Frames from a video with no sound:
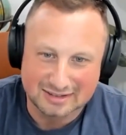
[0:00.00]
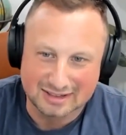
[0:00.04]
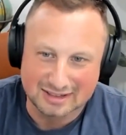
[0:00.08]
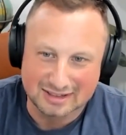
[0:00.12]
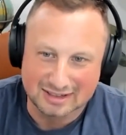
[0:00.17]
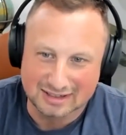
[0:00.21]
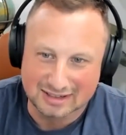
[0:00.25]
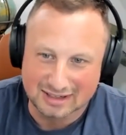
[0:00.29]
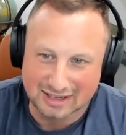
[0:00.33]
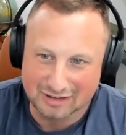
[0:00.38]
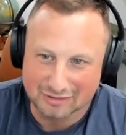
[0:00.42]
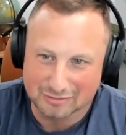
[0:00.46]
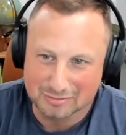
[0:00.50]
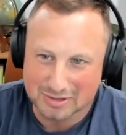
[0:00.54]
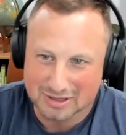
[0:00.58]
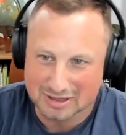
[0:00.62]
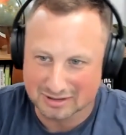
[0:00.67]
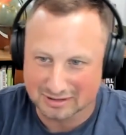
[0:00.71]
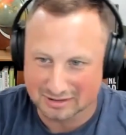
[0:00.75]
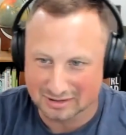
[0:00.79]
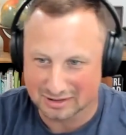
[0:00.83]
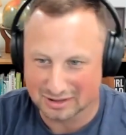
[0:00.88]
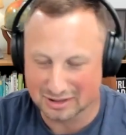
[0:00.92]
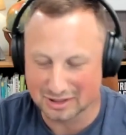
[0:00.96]
and have
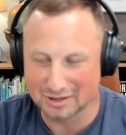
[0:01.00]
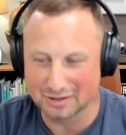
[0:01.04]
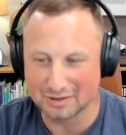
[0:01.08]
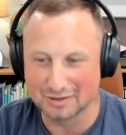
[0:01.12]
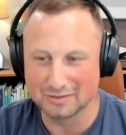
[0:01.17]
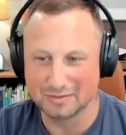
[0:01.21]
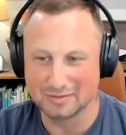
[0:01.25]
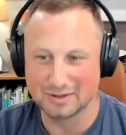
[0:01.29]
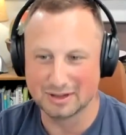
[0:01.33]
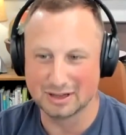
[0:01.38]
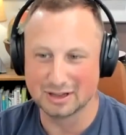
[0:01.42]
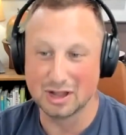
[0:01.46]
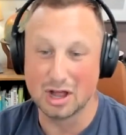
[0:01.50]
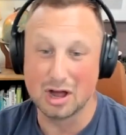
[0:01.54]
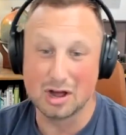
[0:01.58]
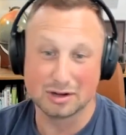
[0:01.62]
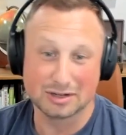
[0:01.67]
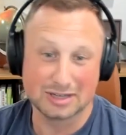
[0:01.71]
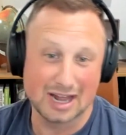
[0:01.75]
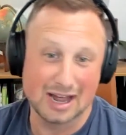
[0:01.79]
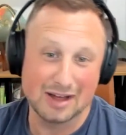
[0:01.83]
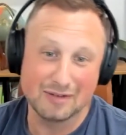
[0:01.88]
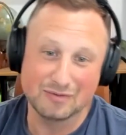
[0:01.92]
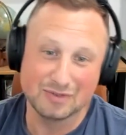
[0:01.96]
been,
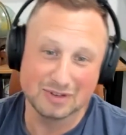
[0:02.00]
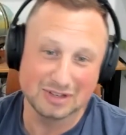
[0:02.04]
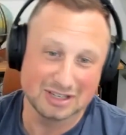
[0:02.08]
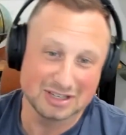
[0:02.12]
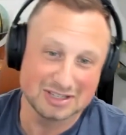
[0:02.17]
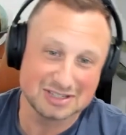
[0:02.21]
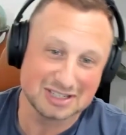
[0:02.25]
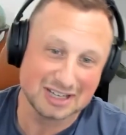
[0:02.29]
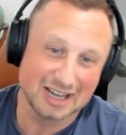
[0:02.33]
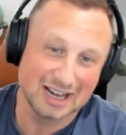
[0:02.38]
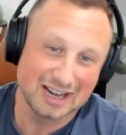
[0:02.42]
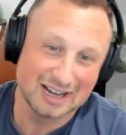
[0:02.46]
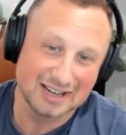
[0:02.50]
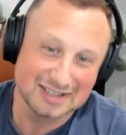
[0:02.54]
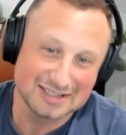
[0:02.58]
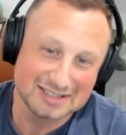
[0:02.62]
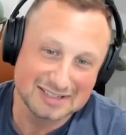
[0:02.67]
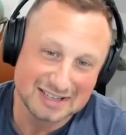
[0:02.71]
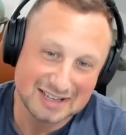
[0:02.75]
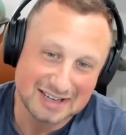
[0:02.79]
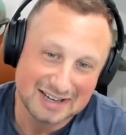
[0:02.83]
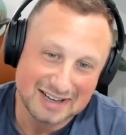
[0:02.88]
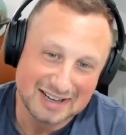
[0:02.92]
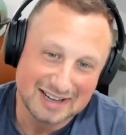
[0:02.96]
long time fitness guys.